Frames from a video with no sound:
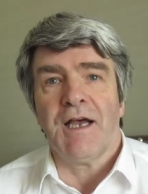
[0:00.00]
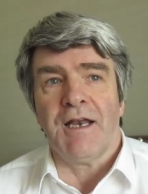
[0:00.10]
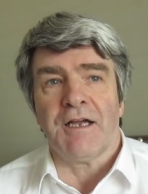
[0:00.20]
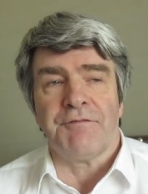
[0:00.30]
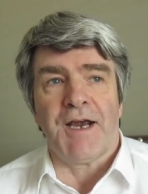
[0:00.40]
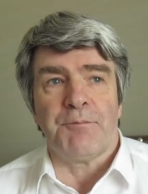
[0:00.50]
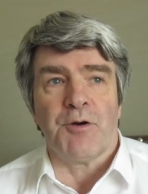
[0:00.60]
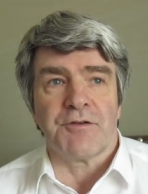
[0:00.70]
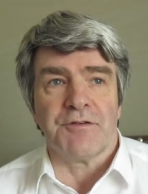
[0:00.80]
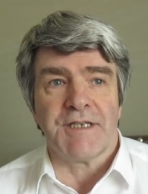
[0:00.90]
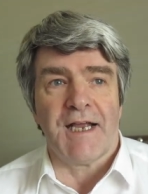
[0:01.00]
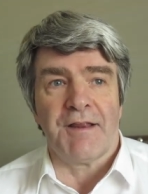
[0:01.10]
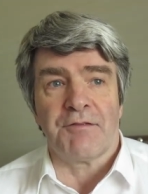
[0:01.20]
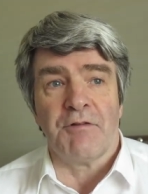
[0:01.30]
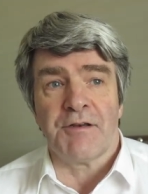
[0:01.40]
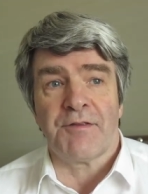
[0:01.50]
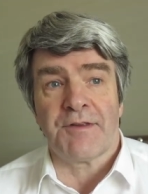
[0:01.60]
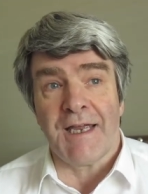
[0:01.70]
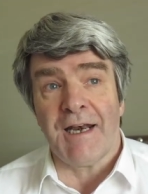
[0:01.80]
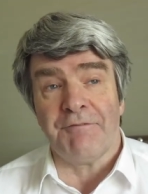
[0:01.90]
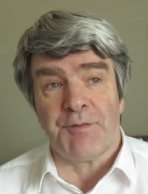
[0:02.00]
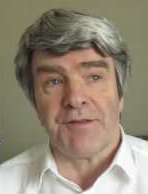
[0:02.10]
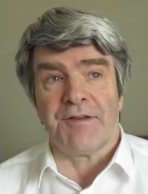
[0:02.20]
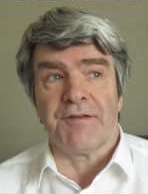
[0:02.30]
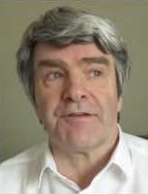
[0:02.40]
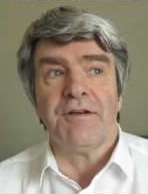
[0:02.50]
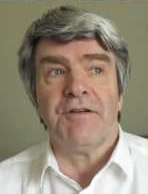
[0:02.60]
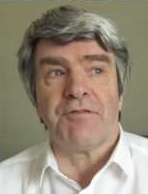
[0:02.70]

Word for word: A lot of airport hotels would still have business